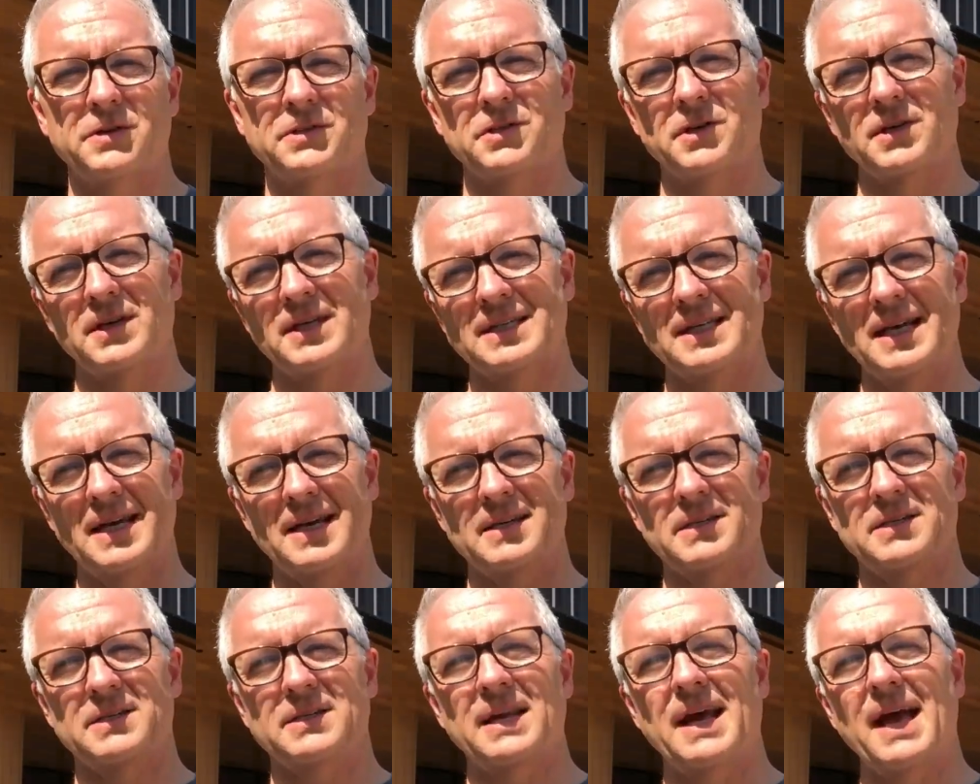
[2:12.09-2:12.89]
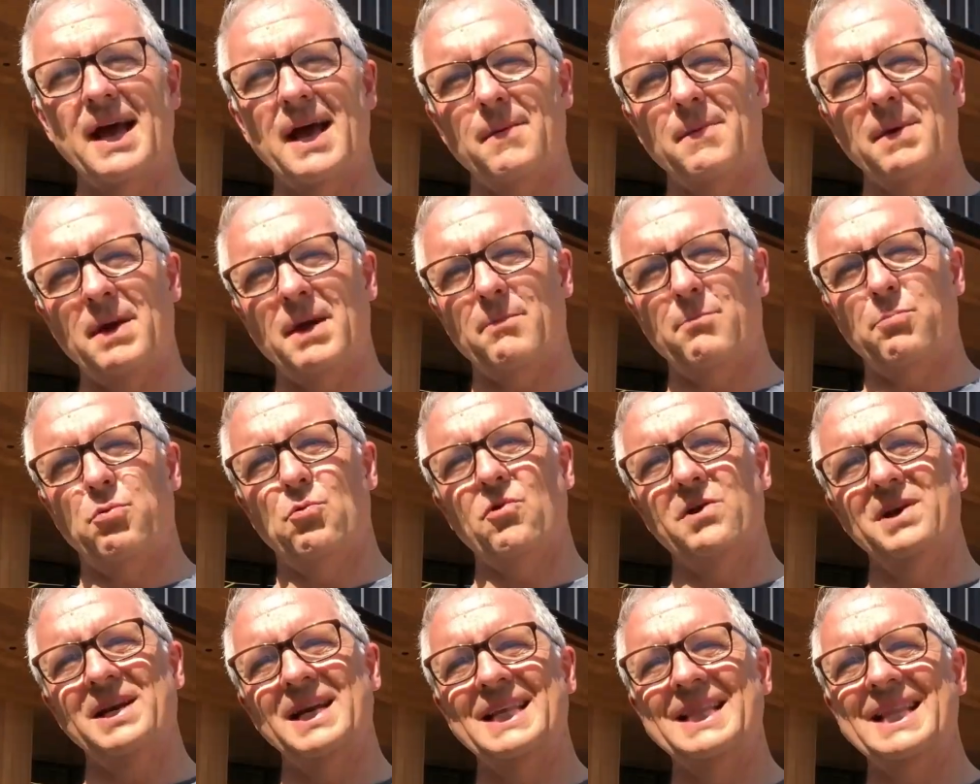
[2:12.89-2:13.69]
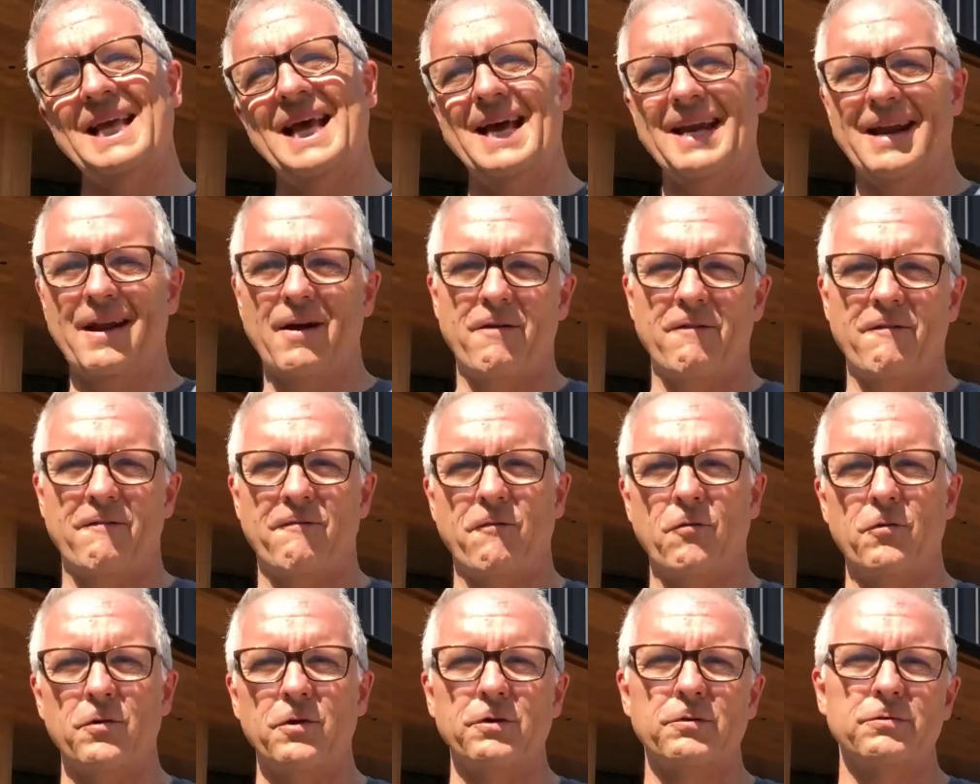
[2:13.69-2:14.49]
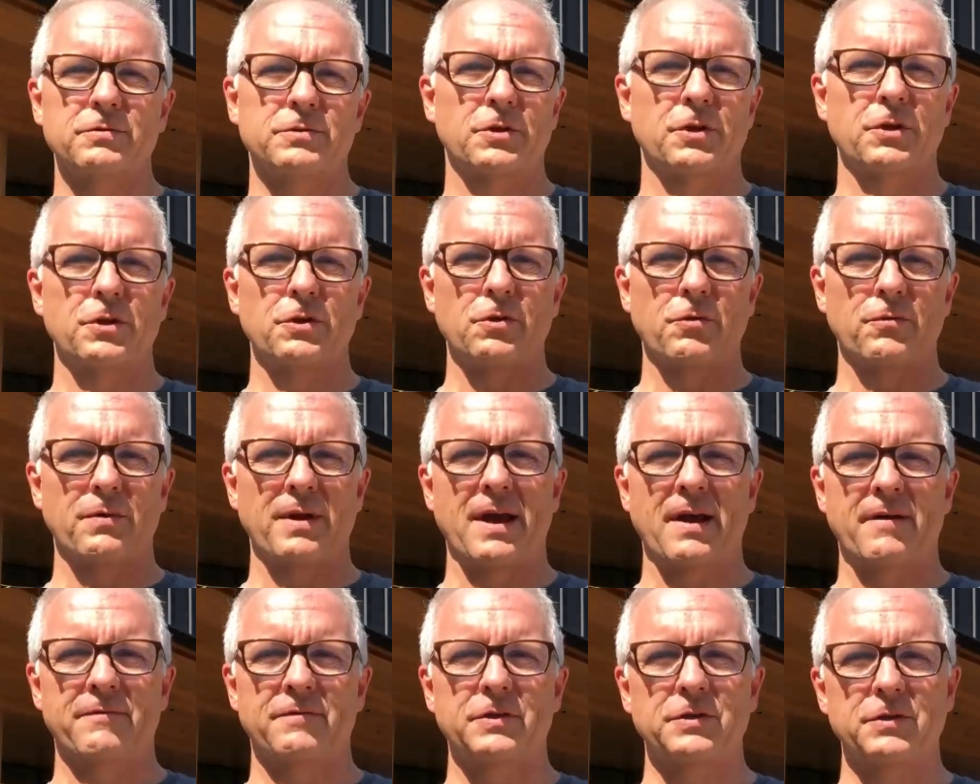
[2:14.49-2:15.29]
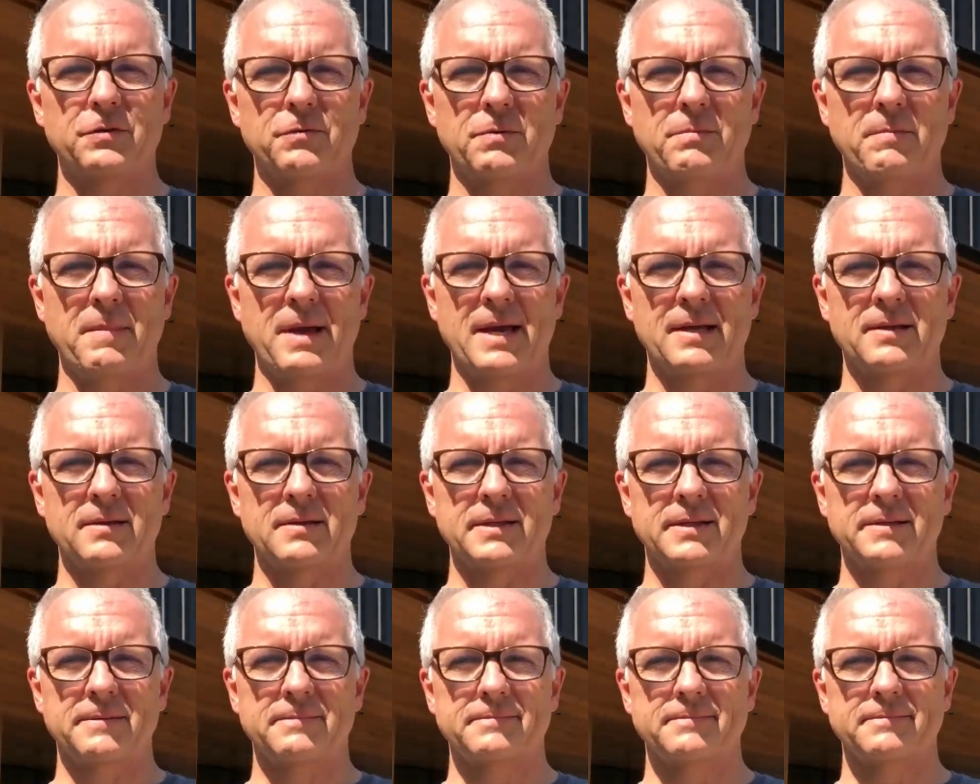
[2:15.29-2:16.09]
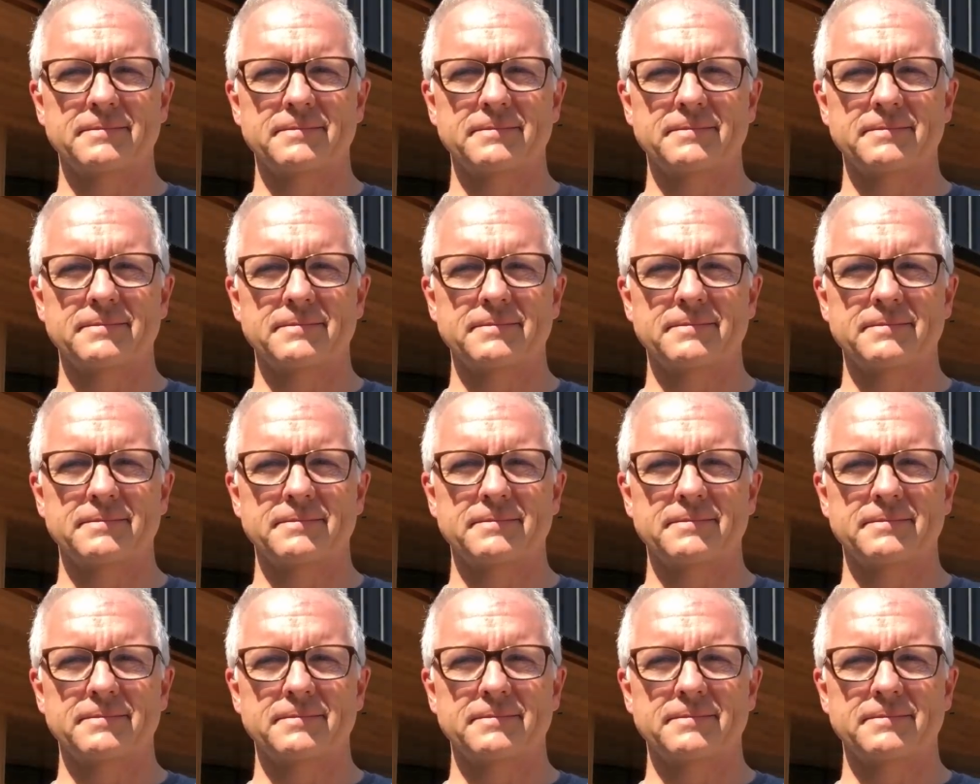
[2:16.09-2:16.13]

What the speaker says: It's going to take a stab at pointing that out for you so you don't have to do it manually.